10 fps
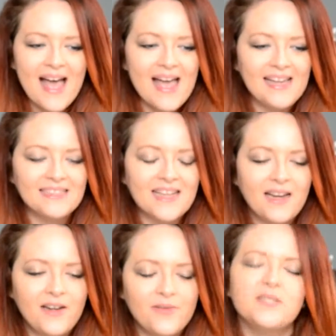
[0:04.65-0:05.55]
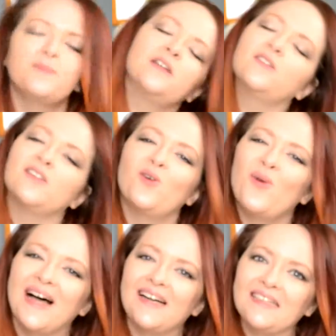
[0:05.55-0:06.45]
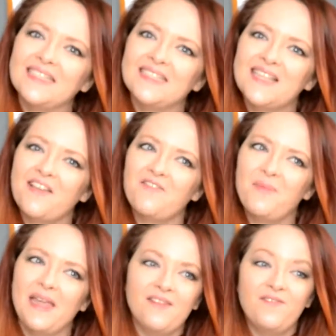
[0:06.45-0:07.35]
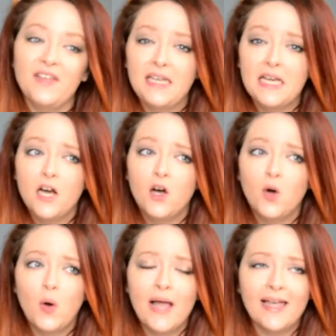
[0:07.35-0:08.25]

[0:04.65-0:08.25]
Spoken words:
And I know it's been a little while since I've made a video,